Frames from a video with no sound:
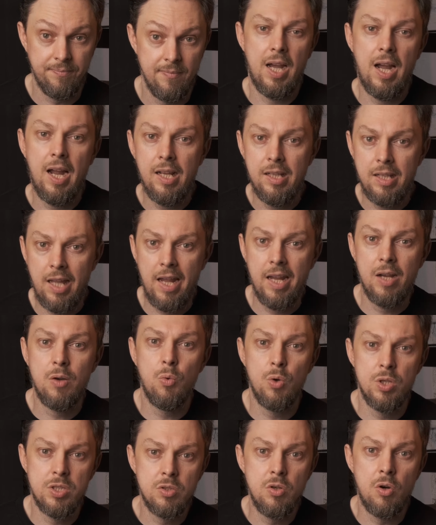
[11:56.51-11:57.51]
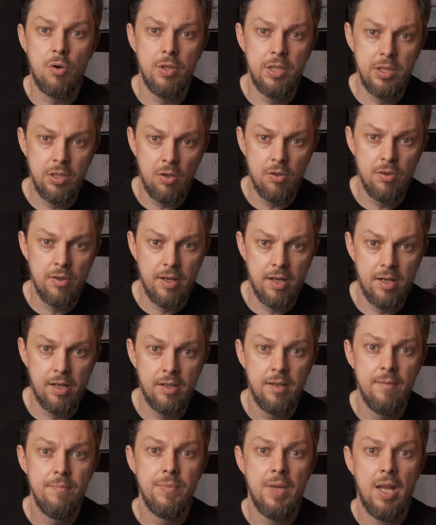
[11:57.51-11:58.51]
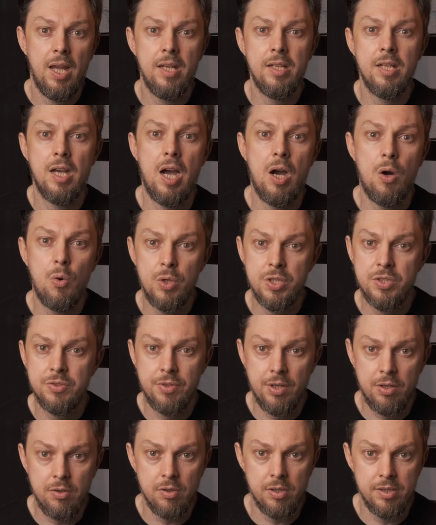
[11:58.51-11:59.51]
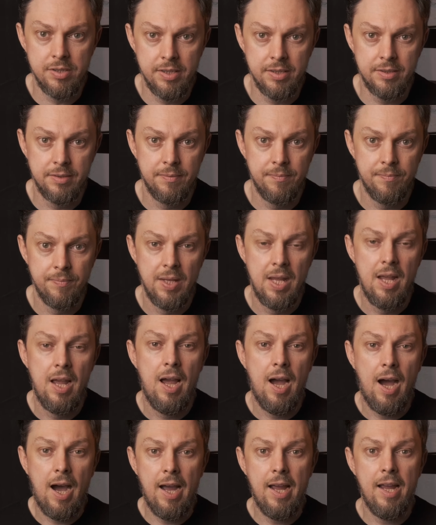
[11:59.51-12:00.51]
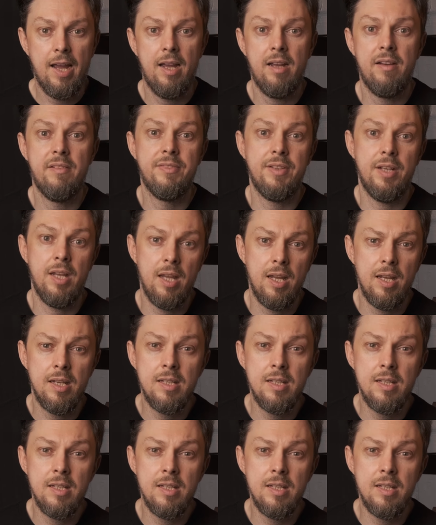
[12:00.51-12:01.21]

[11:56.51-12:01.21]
I like what's going on there and how it's recorded. I have a